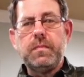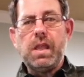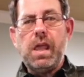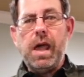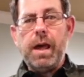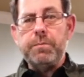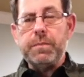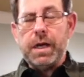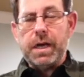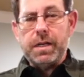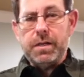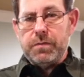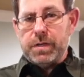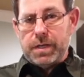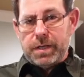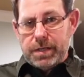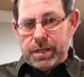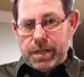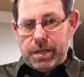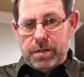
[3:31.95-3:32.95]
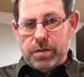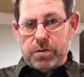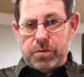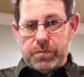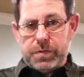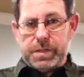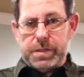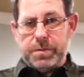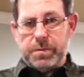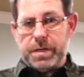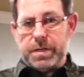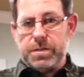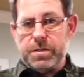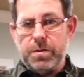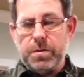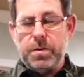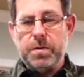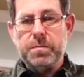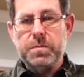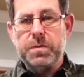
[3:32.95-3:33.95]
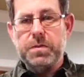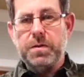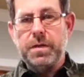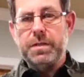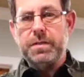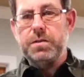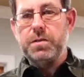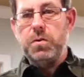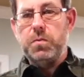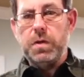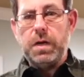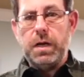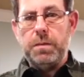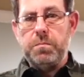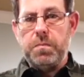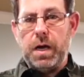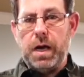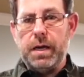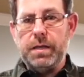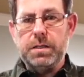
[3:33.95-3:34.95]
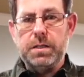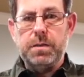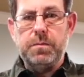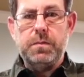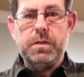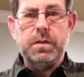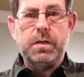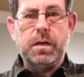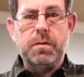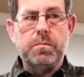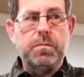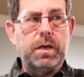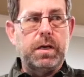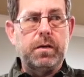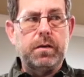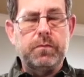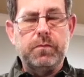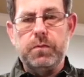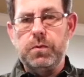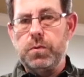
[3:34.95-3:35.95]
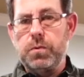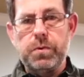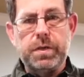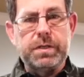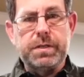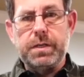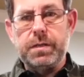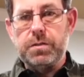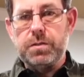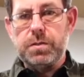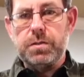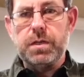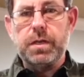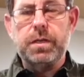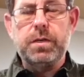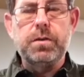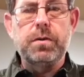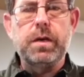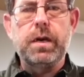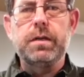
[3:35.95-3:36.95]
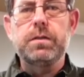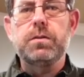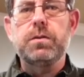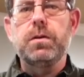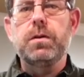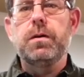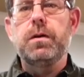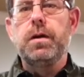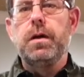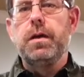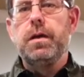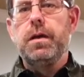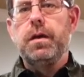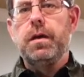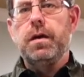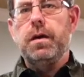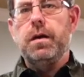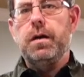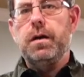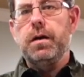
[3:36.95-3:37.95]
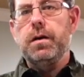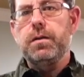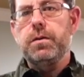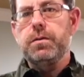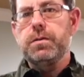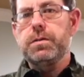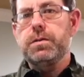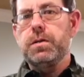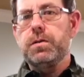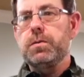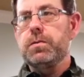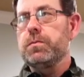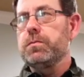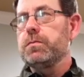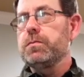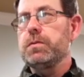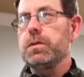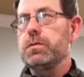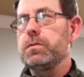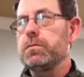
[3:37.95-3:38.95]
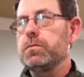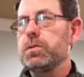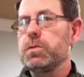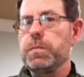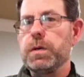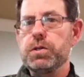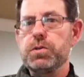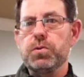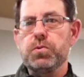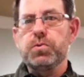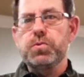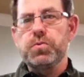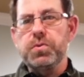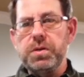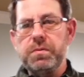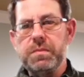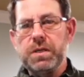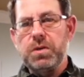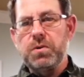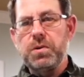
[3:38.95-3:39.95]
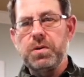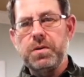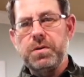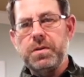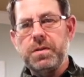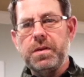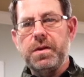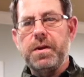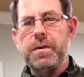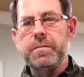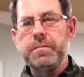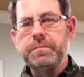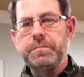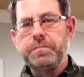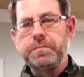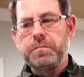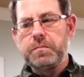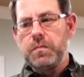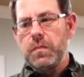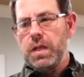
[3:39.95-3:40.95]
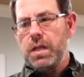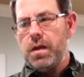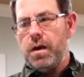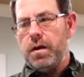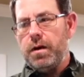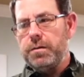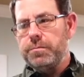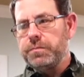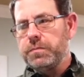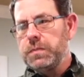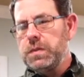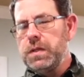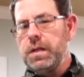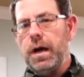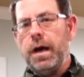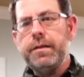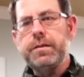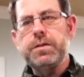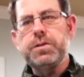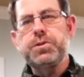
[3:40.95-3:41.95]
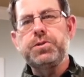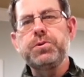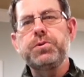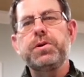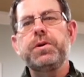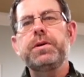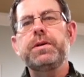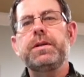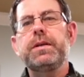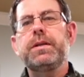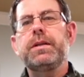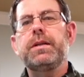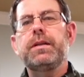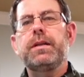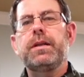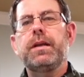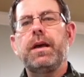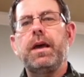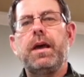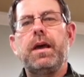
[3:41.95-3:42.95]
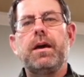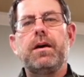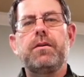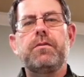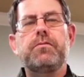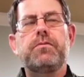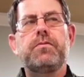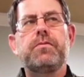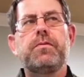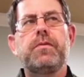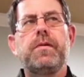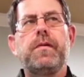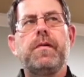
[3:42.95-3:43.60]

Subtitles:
not even a dealer for T-Rex Arms, right? So when I buy something, I'm paying full retail just like you guys are. There's no special treatment going on there. Not that you couldn't have